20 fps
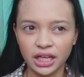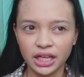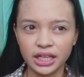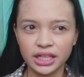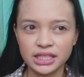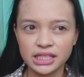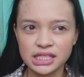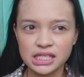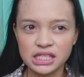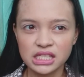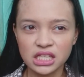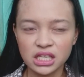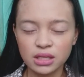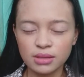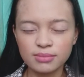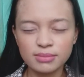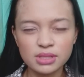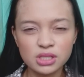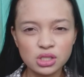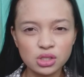it
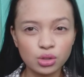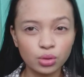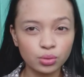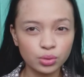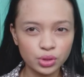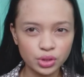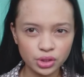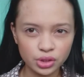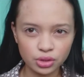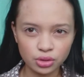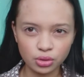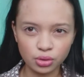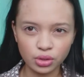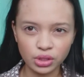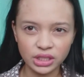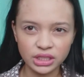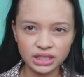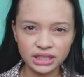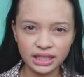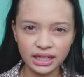seemed so
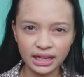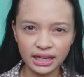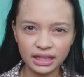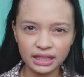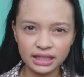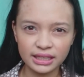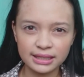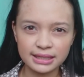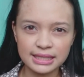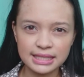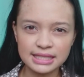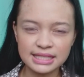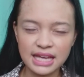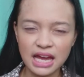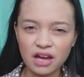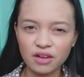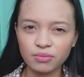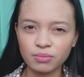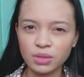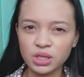short and it didn't
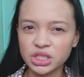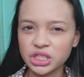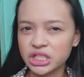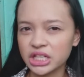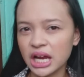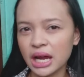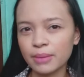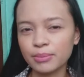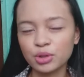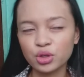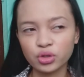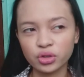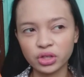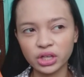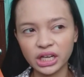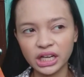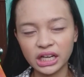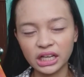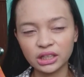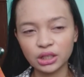have much time to
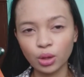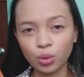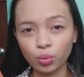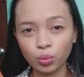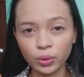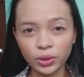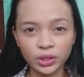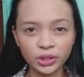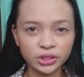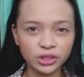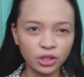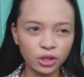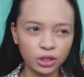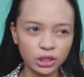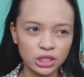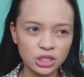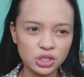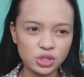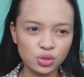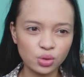create a world
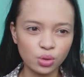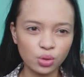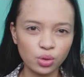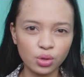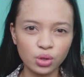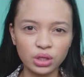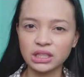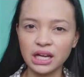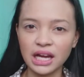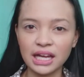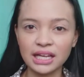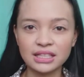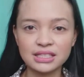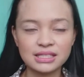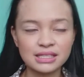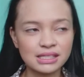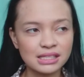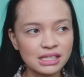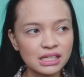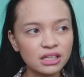on its own. I
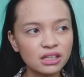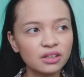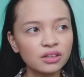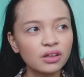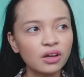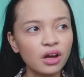still